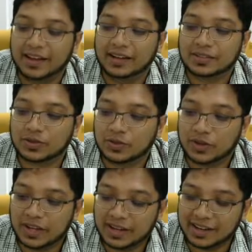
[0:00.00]
So
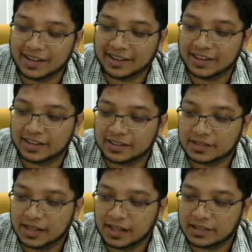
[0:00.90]
here in this
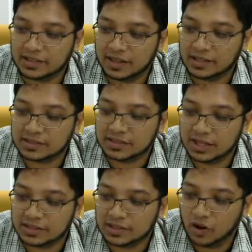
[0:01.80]
case is
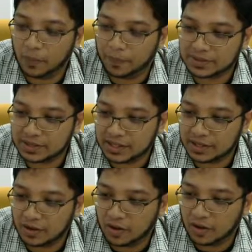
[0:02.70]
just the opposite
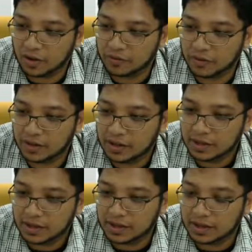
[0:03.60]
of
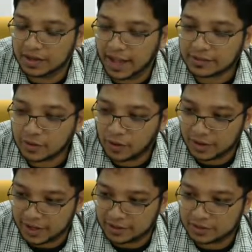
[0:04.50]
the XOR
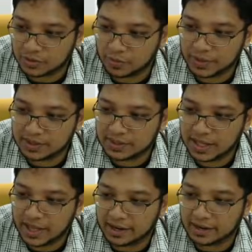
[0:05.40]
gate. So means
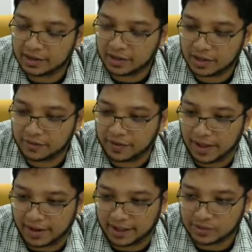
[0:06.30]
that if
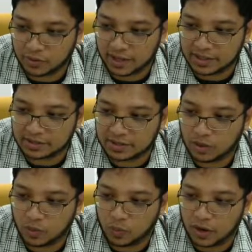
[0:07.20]
an XOR gate is
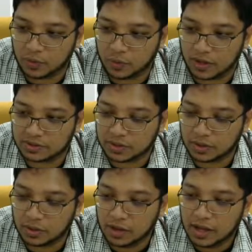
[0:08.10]
0, 1, 1,
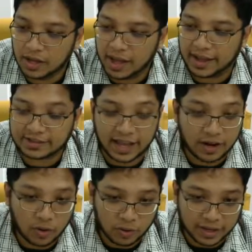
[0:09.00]
0,
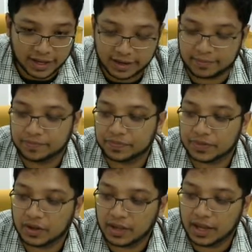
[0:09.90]
XNOR gate,
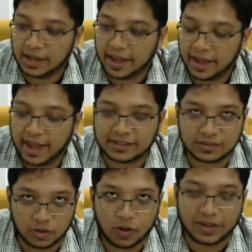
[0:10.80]
okay,
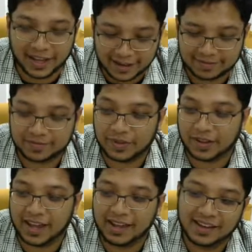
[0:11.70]
XNOR gate,
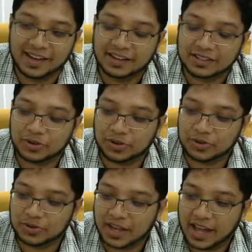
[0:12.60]
okay, so
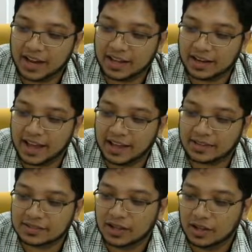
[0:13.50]
you get it
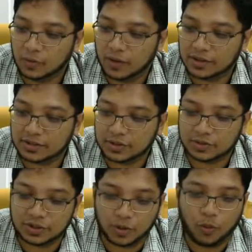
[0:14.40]
as 1, 0,
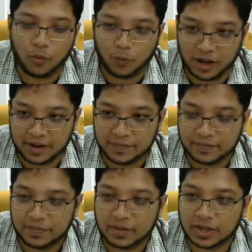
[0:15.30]
0, 1.
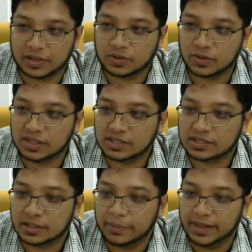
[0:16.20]
Okay, so this
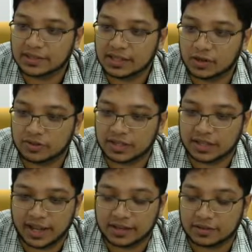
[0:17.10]
is the basic logic
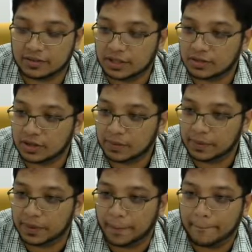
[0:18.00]
gates you need to remember.